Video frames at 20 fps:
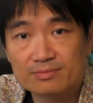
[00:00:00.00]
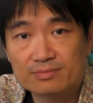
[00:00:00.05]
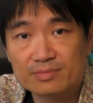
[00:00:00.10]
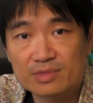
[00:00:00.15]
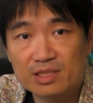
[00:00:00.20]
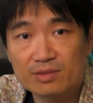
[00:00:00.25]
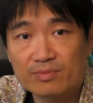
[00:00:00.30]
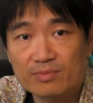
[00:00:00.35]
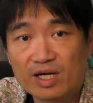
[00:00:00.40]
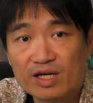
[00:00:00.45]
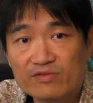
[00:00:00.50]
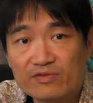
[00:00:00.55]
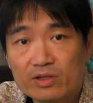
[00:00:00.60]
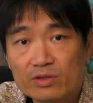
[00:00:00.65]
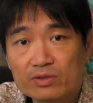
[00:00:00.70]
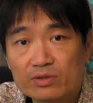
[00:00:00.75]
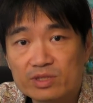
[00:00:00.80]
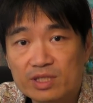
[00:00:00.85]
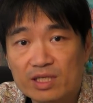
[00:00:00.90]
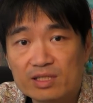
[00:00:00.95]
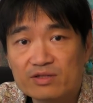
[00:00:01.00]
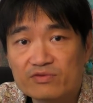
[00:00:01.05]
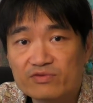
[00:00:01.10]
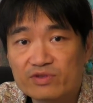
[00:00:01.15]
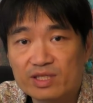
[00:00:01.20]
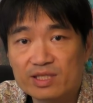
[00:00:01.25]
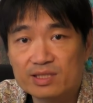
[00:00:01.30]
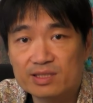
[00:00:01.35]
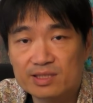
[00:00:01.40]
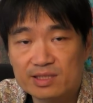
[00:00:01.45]
in my view, none of
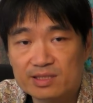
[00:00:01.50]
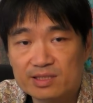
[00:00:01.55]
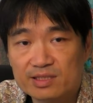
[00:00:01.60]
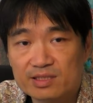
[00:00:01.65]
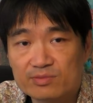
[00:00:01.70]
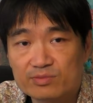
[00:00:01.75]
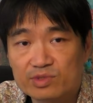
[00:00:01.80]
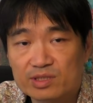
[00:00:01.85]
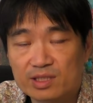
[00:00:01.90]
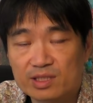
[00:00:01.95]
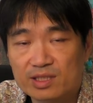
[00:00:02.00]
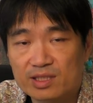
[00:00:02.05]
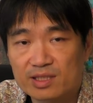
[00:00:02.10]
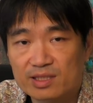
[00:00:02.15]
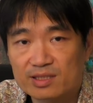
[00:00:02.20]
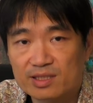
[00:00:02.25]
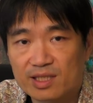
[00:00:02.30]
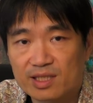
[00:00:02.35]
these systems is